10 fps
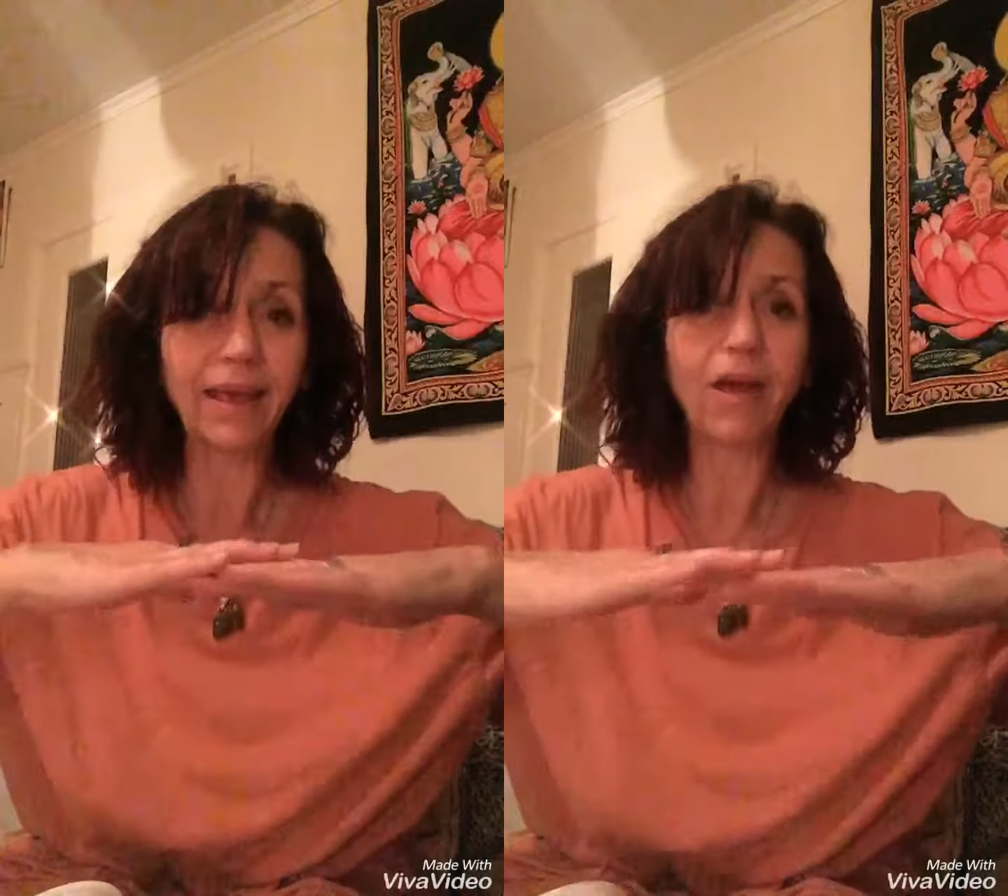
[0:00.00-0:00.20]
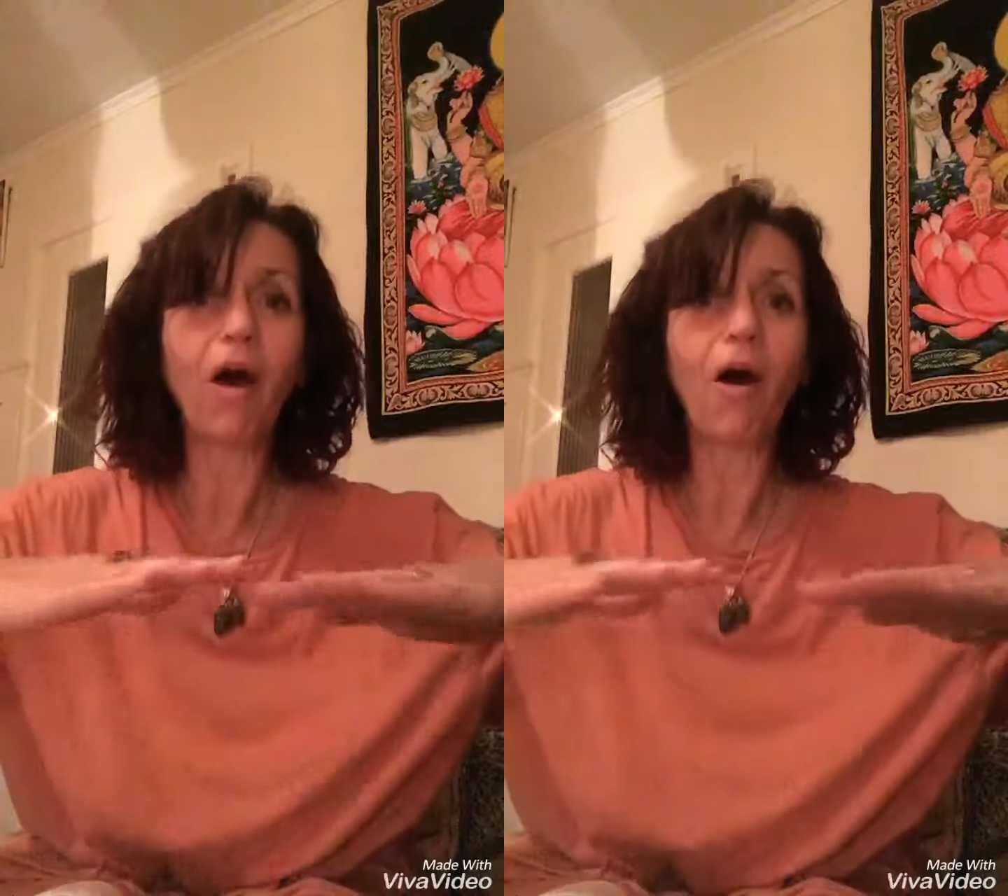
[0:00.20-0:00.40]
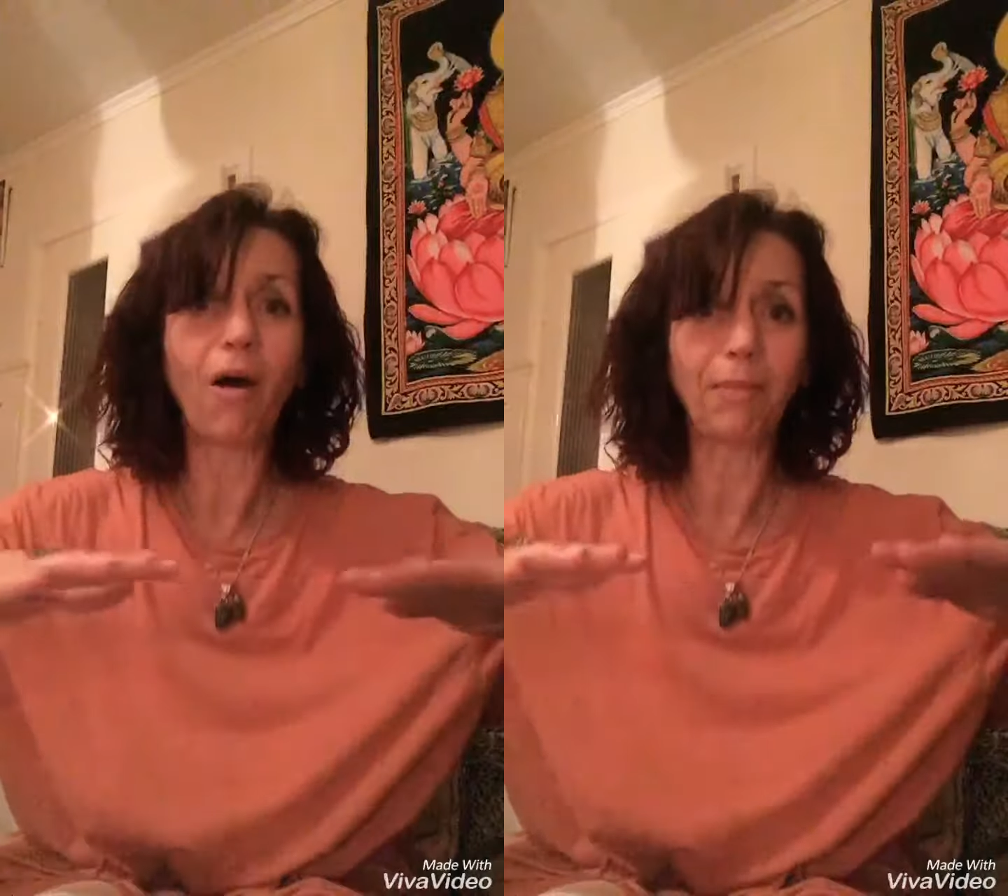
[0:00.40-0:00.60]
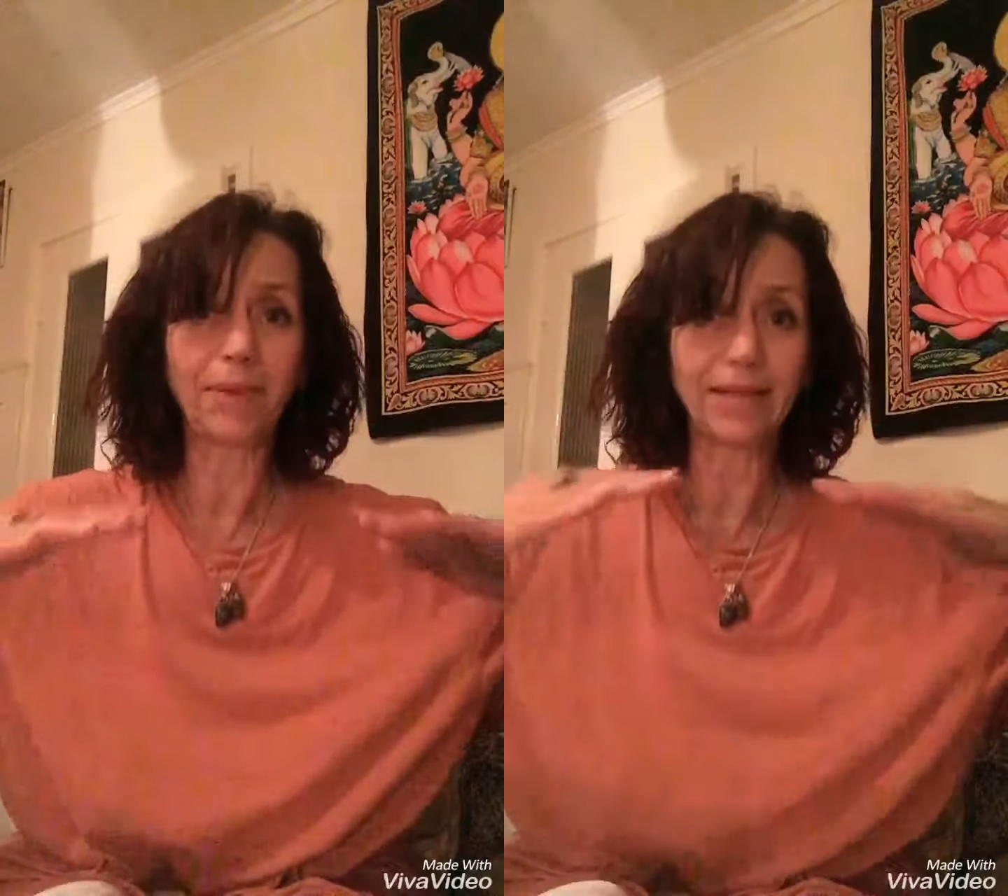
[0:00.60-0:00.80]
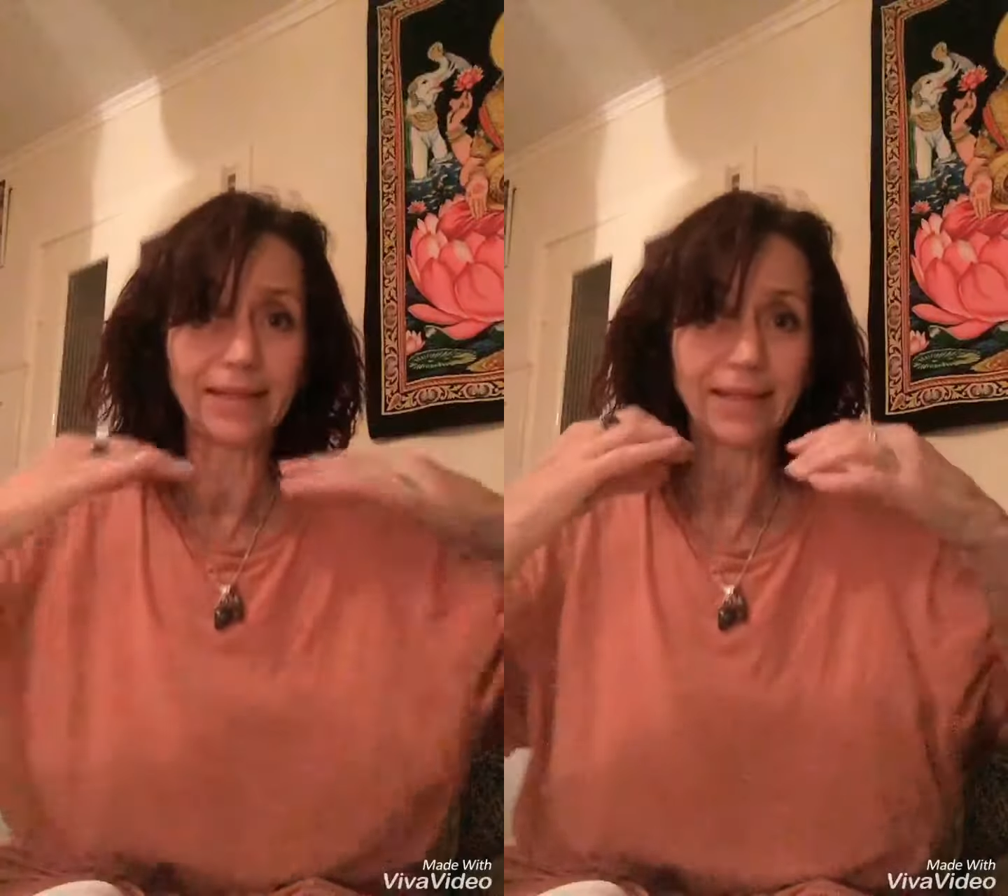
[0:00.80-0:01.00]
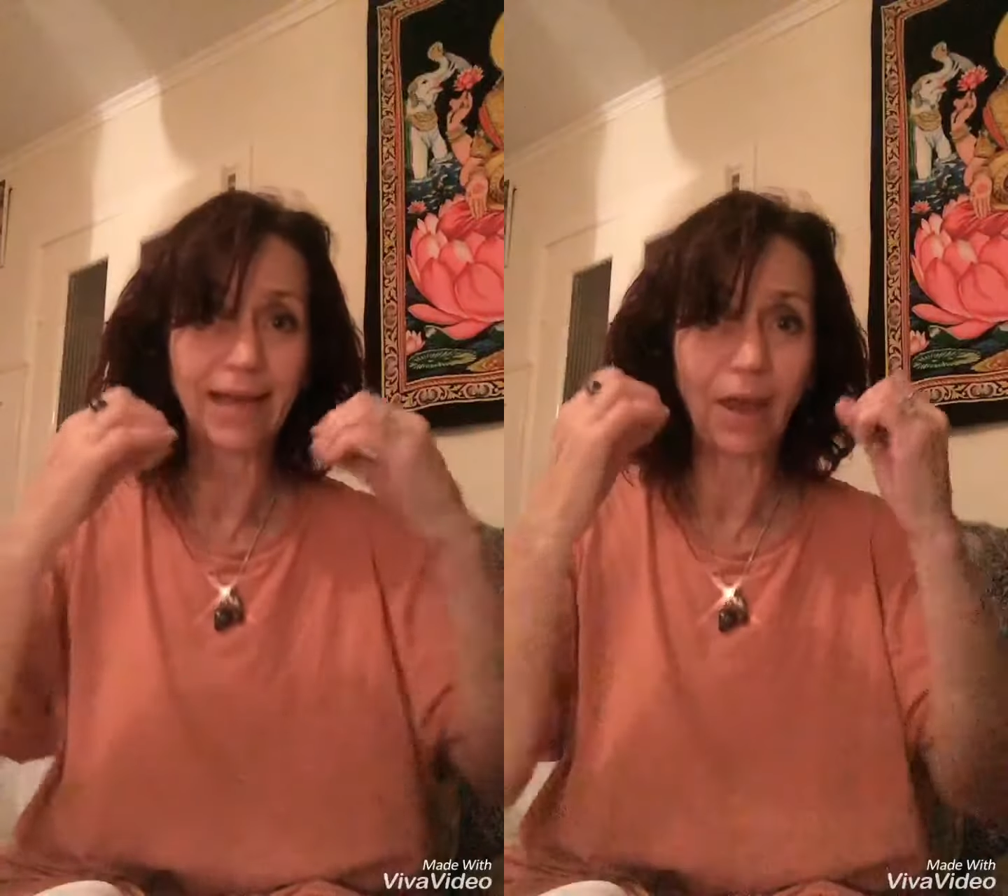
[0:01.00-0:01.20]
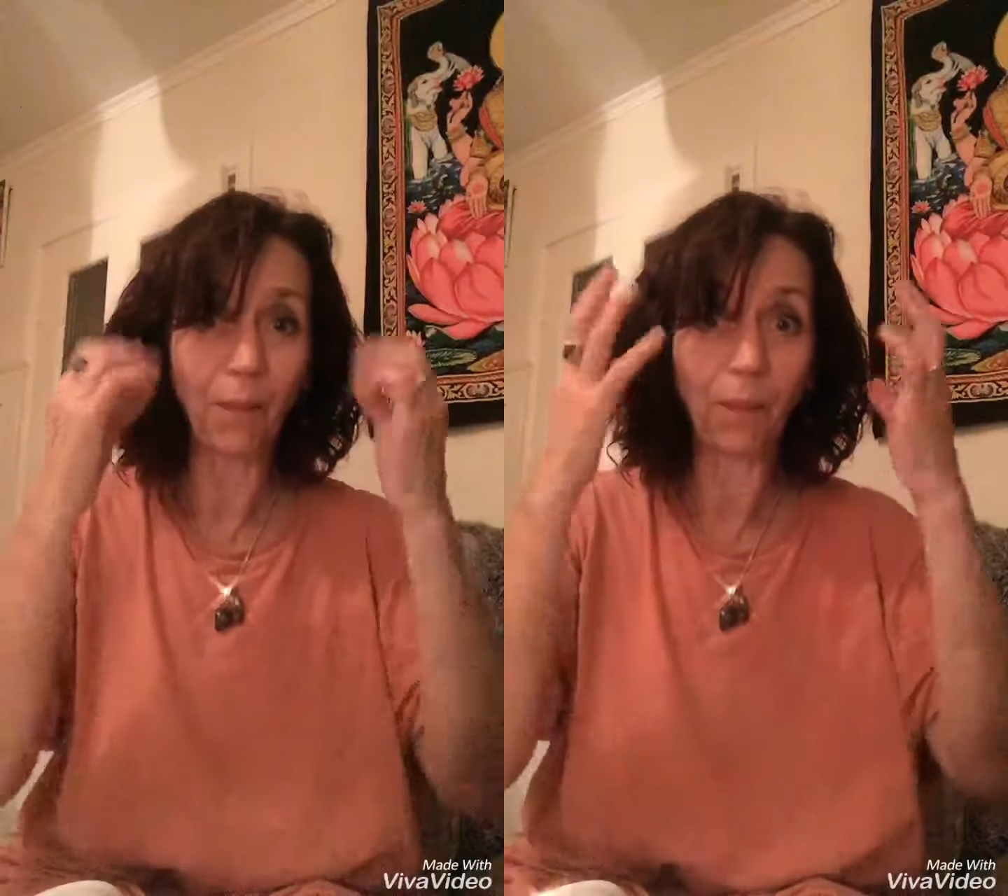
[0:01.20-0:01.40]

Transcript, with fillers: calmness and that